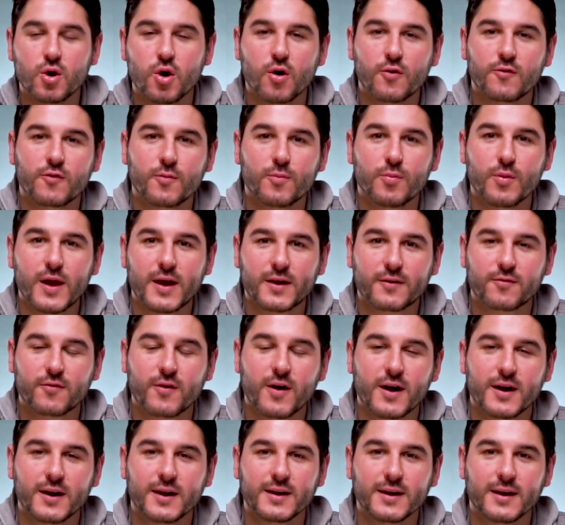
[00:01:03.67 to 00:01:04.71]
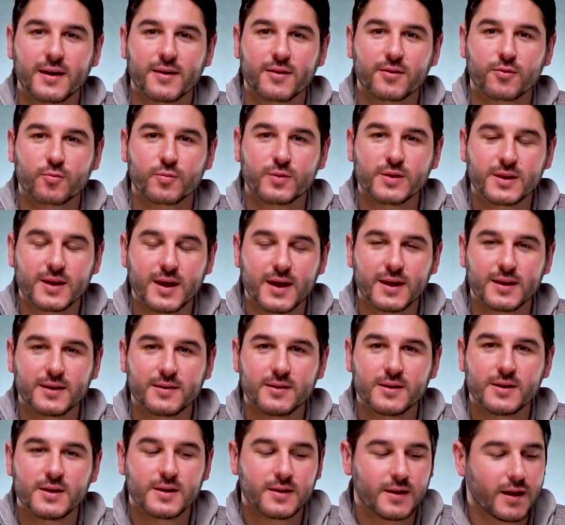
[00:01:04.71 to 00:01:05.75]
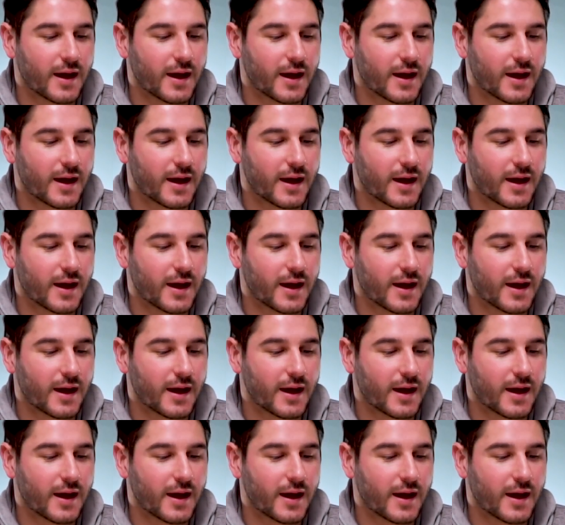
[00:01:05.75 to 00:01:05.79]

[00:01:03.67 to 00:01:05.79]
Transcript: over Black Friday and the weekend.